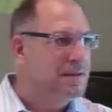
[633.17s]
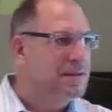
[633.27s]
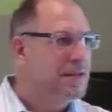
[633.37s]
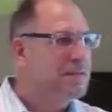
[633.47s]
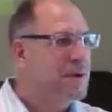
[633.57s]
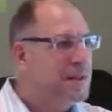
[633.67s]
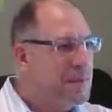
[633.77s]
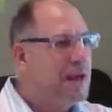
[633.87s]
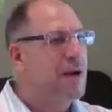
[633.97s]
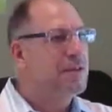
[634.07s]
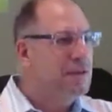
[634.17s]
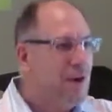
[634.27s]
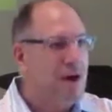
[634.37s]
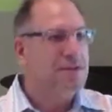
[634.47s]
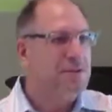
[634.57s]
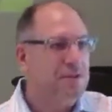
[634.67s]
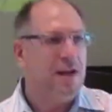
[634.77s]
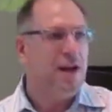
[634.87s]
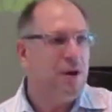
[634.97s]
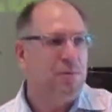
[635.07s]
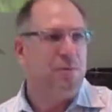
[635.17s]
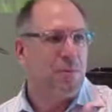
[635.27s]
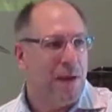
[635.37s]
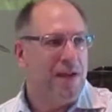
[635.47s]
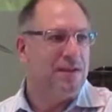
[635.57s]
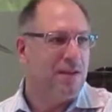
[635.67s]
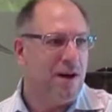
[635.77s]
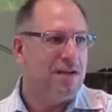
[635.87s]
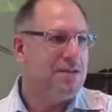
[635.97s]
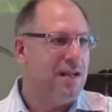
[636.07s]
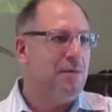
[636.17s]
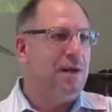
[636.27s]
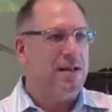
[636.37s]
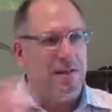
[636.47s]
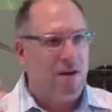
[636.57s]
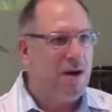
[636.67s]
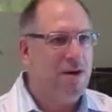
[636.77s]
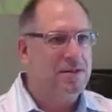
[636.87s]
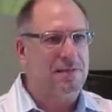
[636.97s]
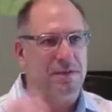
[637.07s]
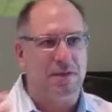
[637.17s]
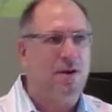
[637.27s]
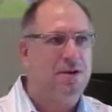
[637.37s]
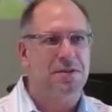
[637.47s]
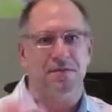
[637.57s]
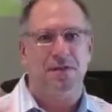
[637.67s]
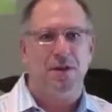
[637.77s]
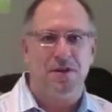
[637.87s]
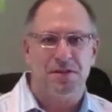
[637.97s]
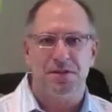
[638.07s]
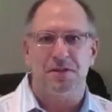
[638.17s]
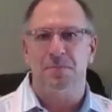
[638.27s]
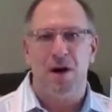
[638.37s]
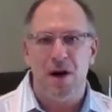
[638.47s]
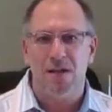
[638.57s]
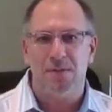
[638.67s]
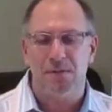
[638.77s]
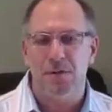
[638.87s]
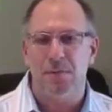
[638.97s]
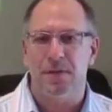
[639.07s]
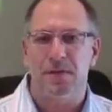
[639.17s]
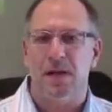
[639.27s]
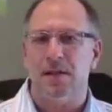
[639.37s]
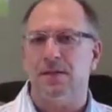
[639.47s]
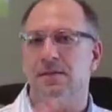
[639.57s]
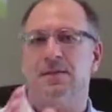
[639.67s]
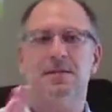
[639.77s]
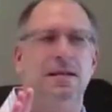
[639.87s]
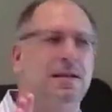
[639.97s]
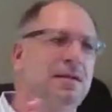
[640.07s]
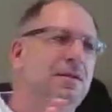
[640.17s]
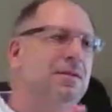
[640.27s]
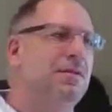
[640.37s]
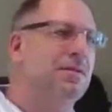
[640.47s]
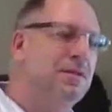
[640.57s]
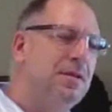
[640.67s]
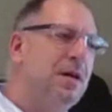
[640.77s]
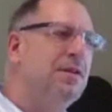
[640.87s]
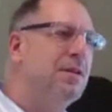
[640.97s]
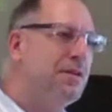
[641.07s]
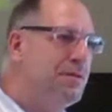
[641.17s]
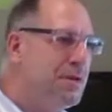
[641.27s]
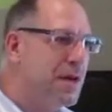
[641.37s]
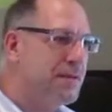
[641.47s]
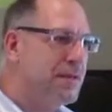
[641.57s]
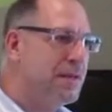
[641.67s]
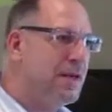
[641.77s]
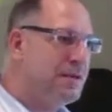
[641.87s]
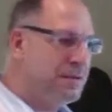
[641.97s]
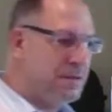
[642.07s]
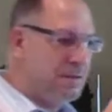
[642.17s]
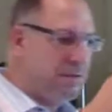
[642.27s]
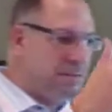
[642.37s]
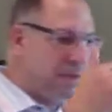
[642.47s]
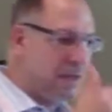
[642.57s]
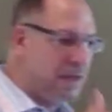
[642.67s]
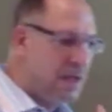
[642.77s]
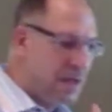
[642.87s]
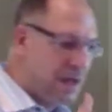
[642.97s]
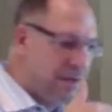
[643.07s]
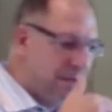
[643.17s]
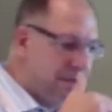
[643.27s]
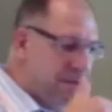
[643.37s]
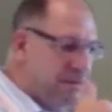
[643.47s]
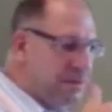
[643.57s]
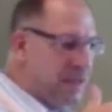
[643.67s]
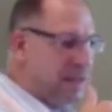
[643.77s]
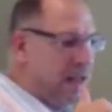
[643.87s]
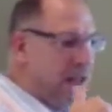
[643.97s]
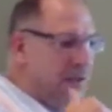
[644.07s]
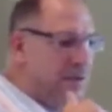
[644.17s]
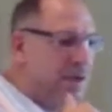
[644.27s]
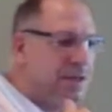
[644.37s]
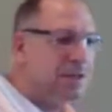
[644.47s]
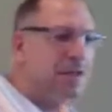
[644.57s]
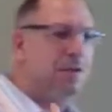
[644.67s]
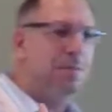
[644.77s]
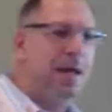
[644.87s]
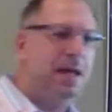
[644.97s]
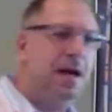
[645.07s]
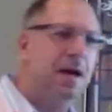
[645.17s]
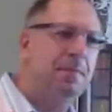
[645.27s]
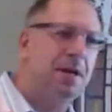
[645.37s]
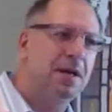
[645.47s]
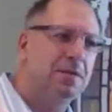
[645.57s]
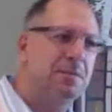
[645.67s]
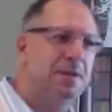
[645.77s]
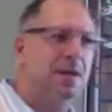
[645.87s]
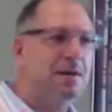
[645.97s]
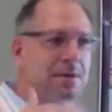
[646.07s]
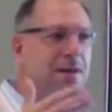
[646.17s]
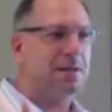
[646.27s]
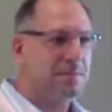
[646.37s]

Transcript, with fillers: That's why they made other laws to try to help you obey the laws, and now we got laws after laws after laws. It's impossible to do, but God said no and under the new covenant, under the new blood, under the new thing, we're just going to obey God because we love Him.